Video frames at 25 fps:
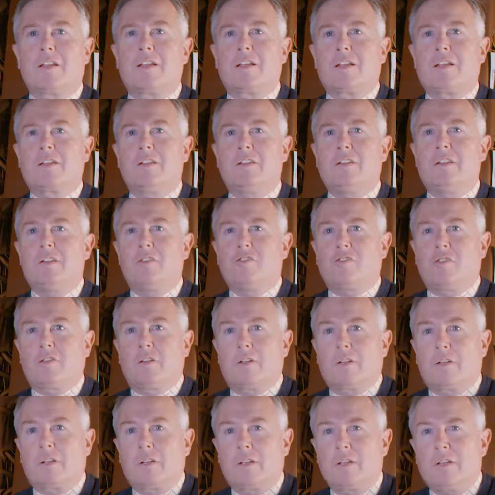Condition.
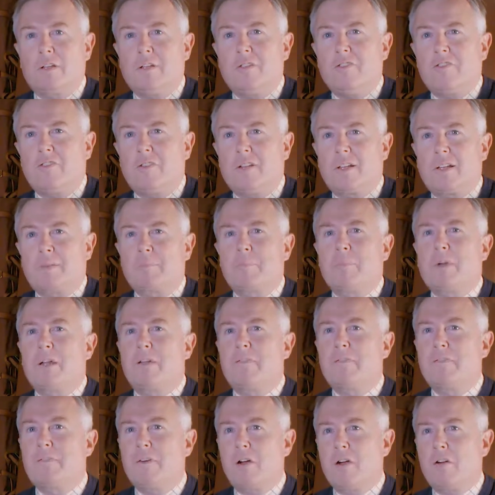Condition is by
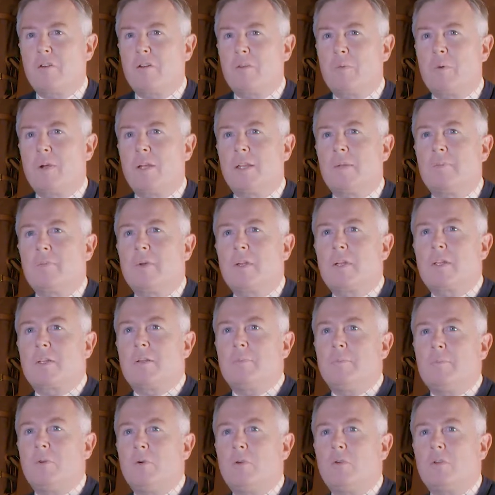far and away the most
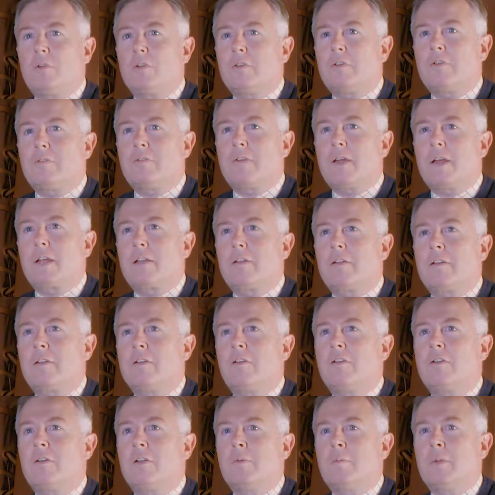important factor
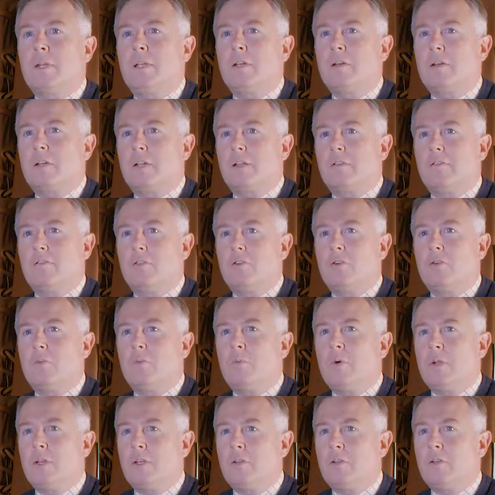that you're going to be looking for
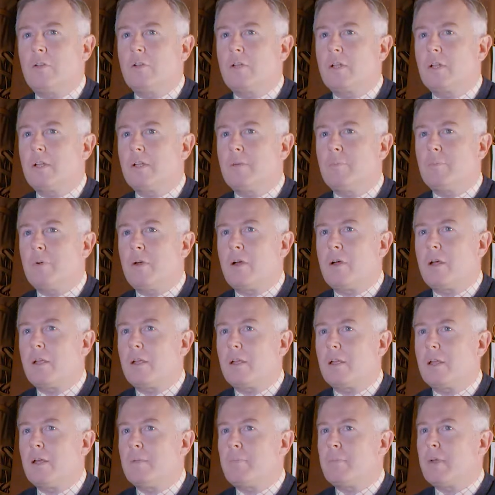when you're looking to
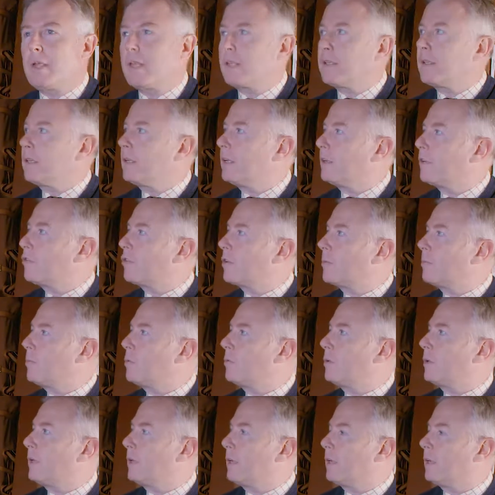buy a best English
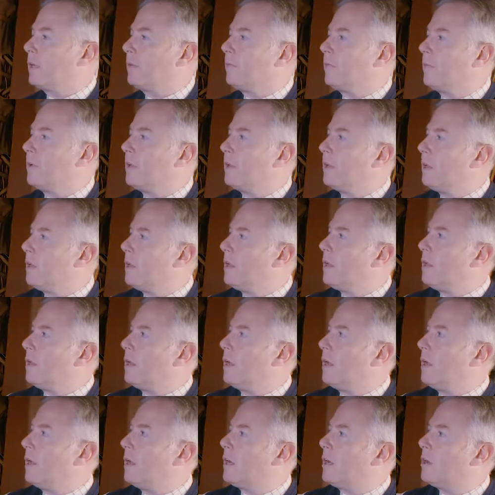sporting gun.
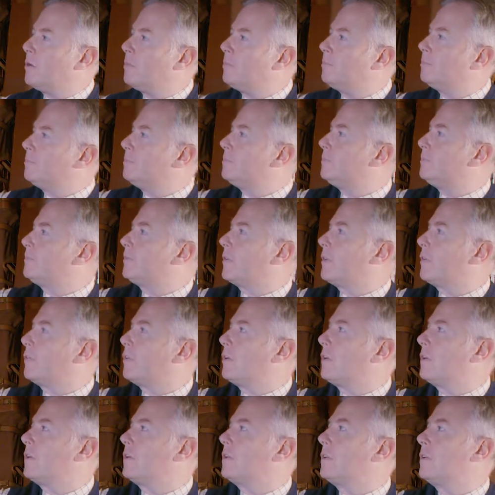I've
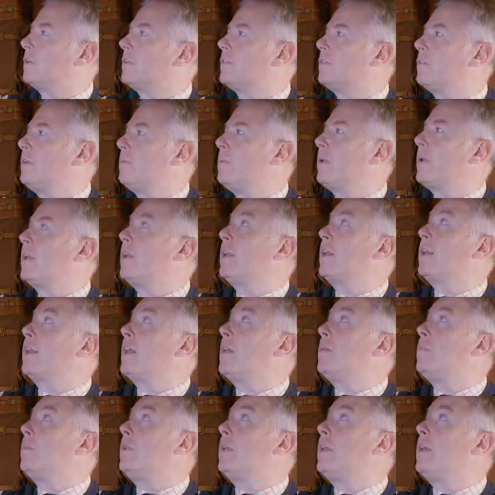got a typical
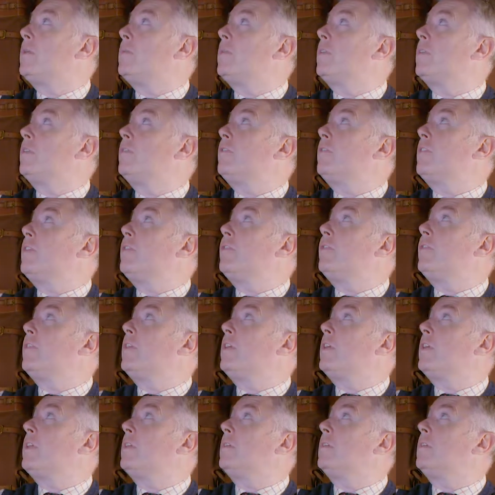example here. We've got a very
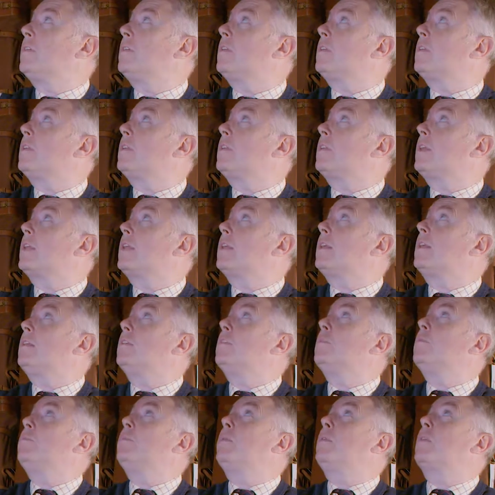fine
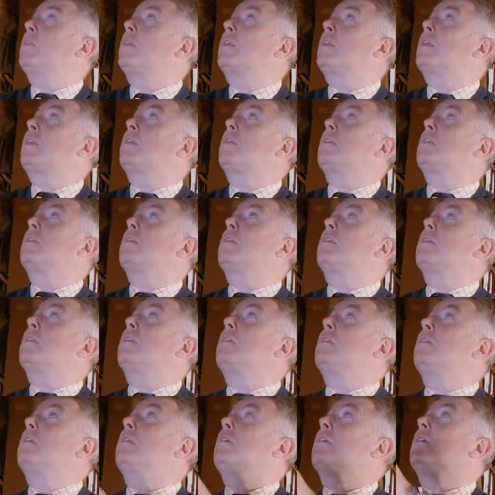single Boss,
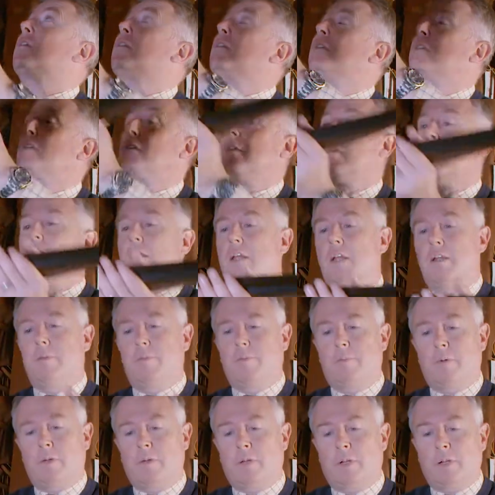
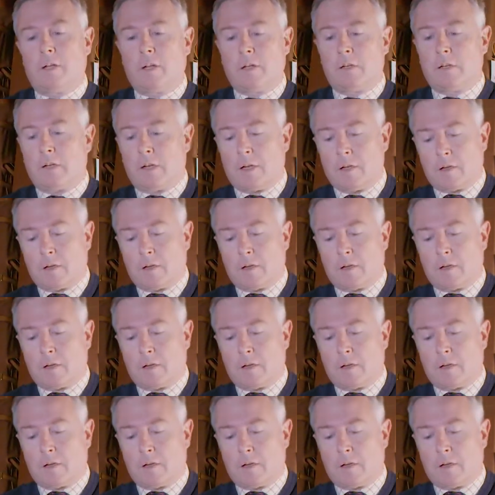built in London in